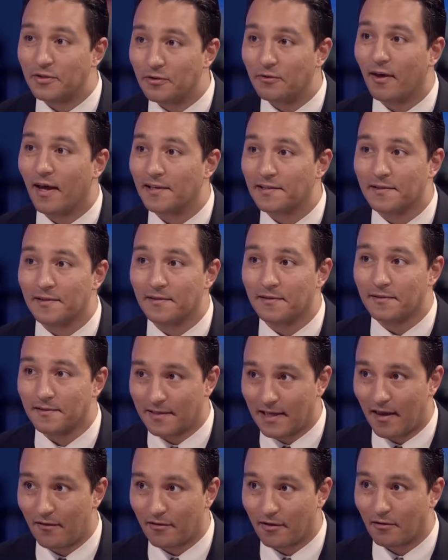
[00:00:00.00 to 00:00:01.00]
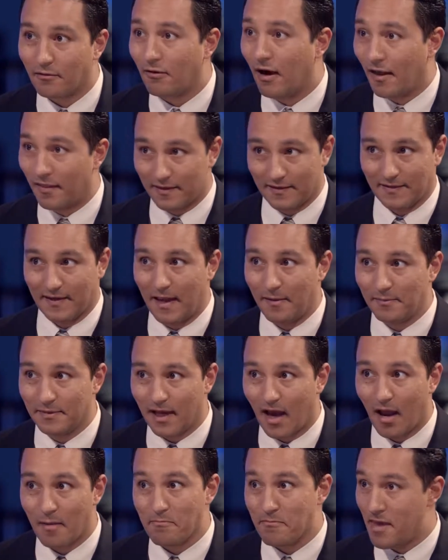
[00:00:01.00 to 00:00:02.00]
2007. Around the same
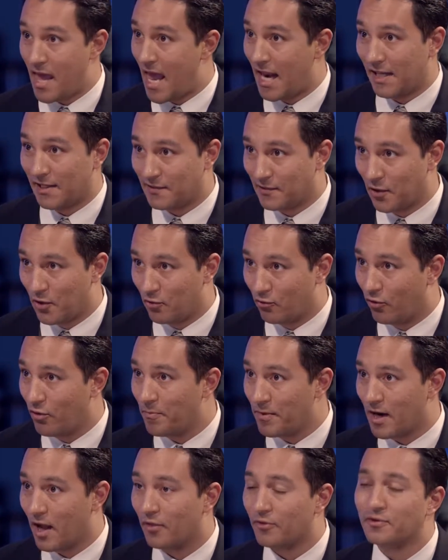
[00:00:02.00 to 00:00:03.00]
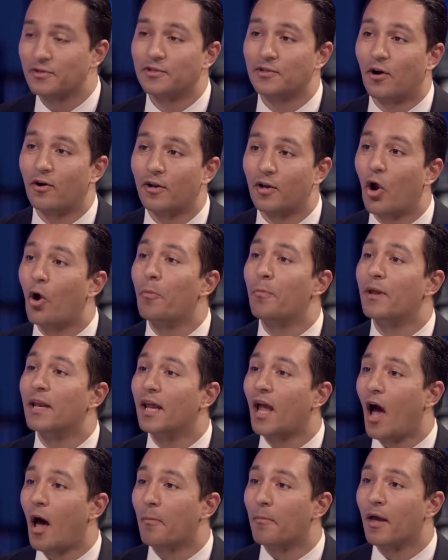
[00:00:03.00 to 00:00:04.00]
time, NSO Group and others started
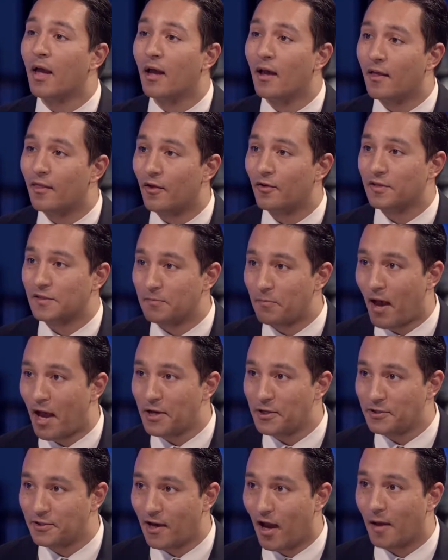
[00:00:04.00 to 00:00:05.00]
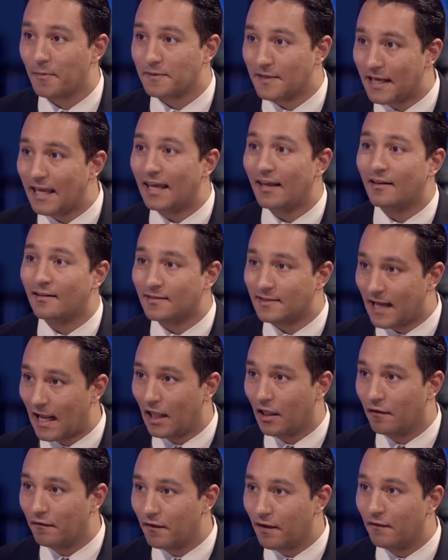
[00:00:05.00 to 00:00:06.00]
opening up their spy shops in
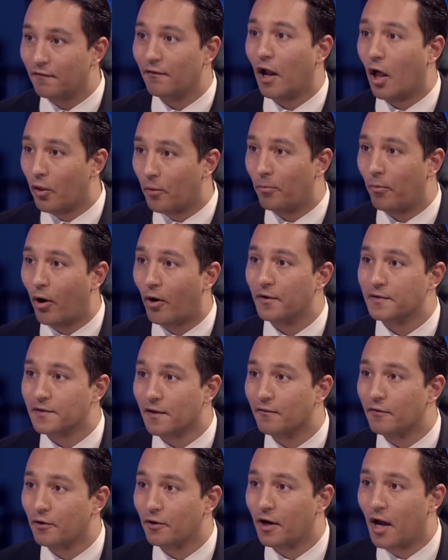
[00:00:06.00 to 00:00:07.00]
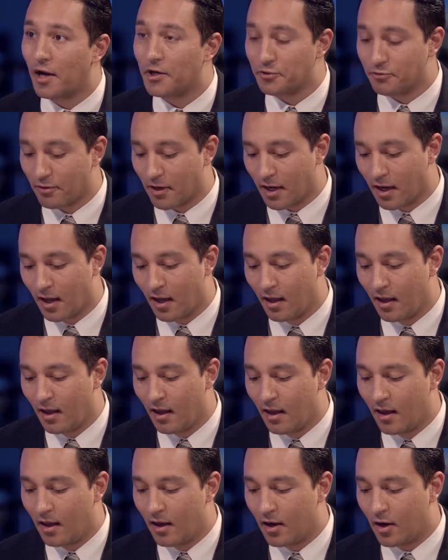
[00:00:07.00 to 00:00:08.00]
Tel Aviv and other parts of their country.
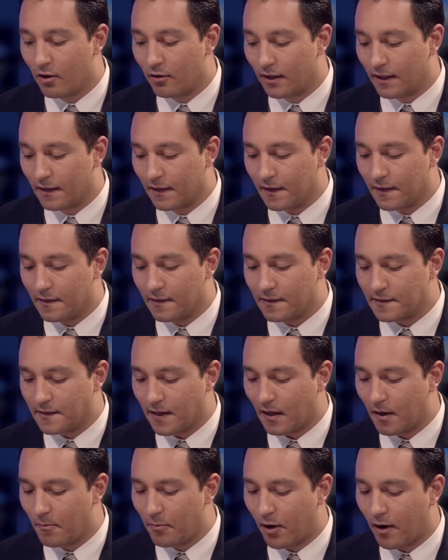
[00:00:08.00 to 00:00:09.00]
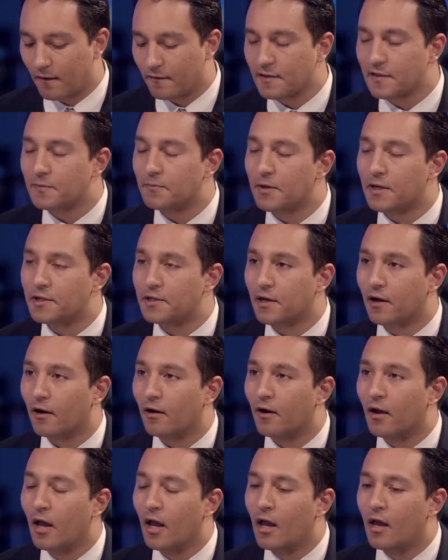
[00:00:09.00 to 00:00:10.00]
Rick, the second part of his speech here,